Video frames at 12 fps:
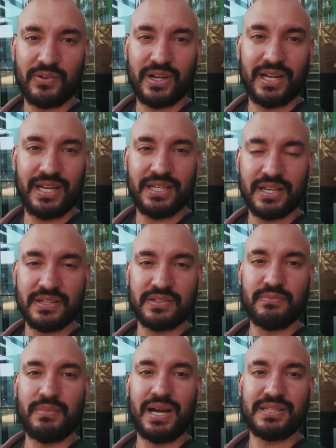really
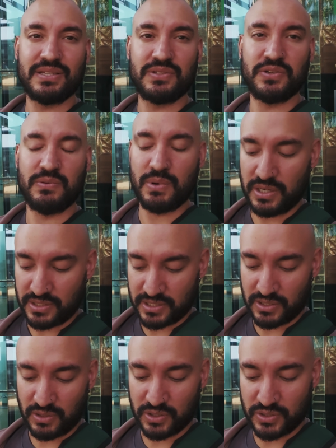doesn't matter too much.
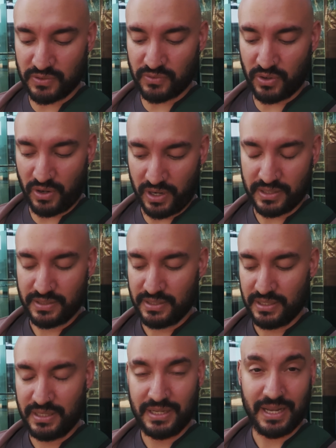As long as you've got
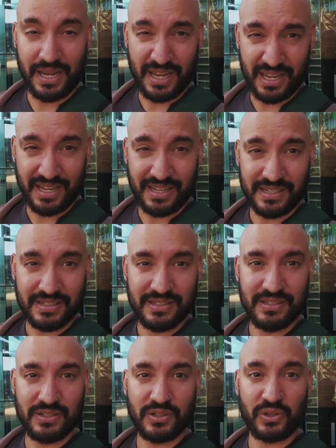a
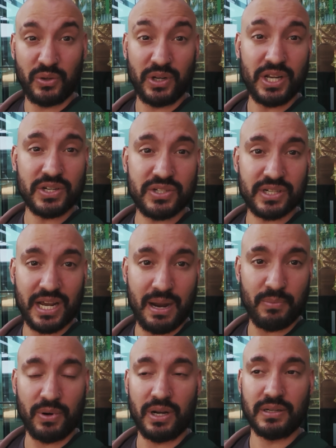goodish
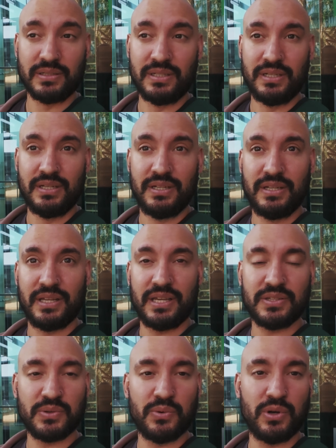camera,
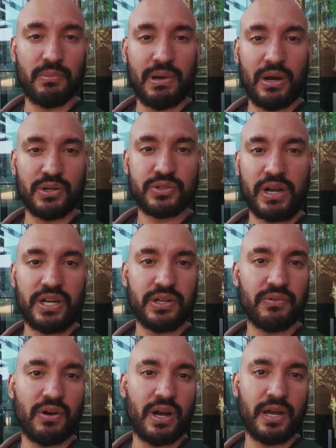it's all about training
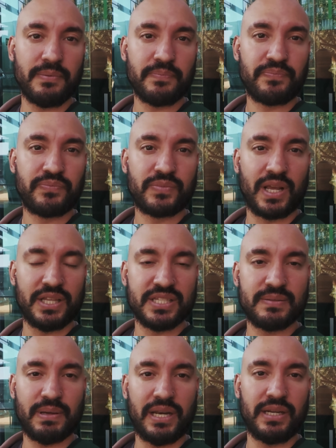your eye and
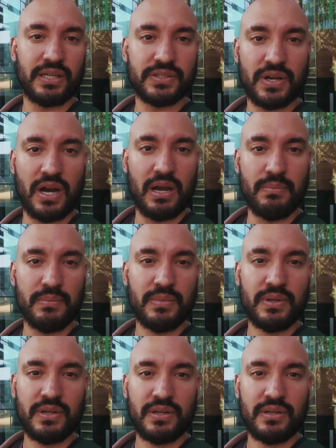spending time
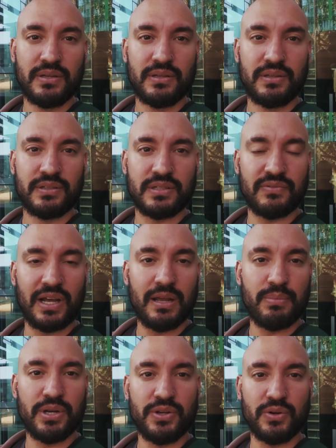
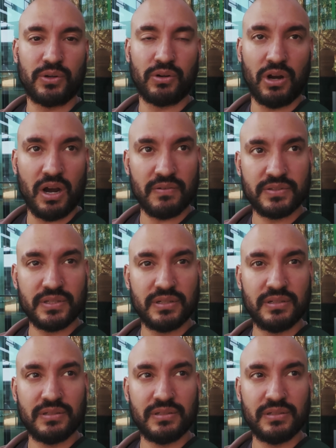developing your craft.